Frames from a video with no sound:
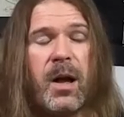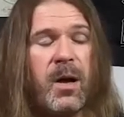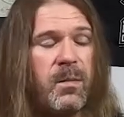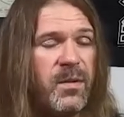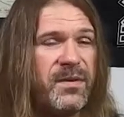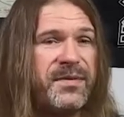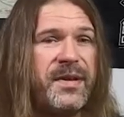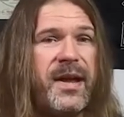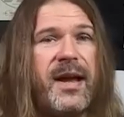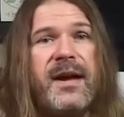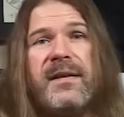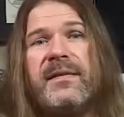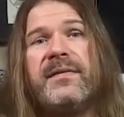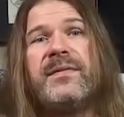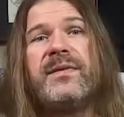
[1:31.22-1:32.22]
Almost
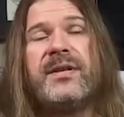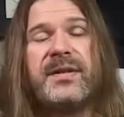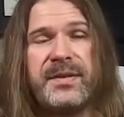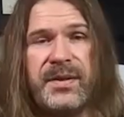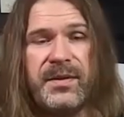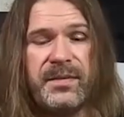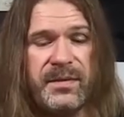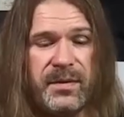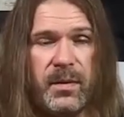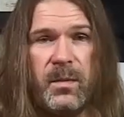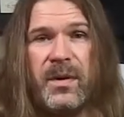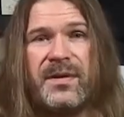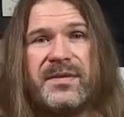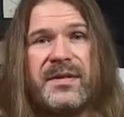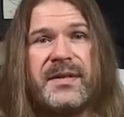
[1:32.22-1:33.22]
every student
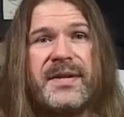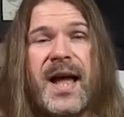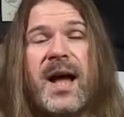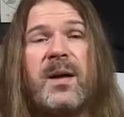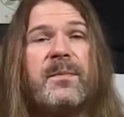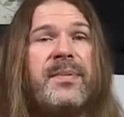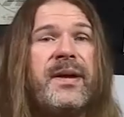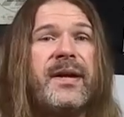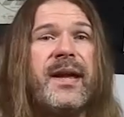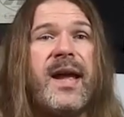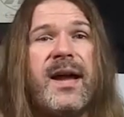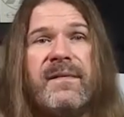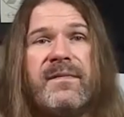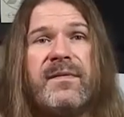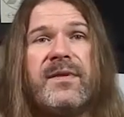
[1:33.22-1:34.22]
wants to downpick
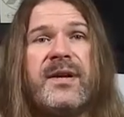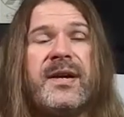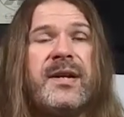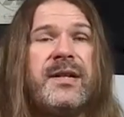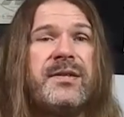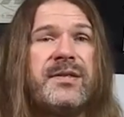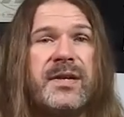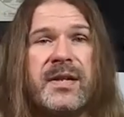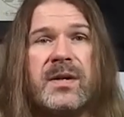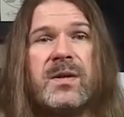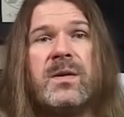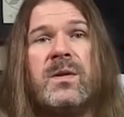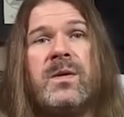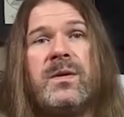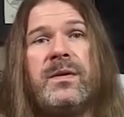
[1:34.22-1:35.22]
every
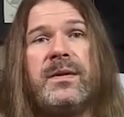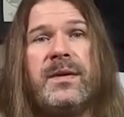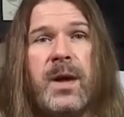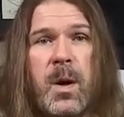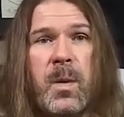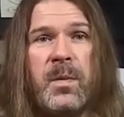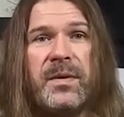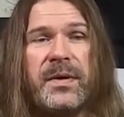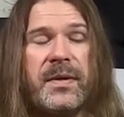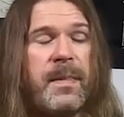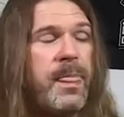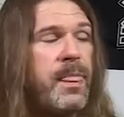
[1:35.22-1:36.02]
single note,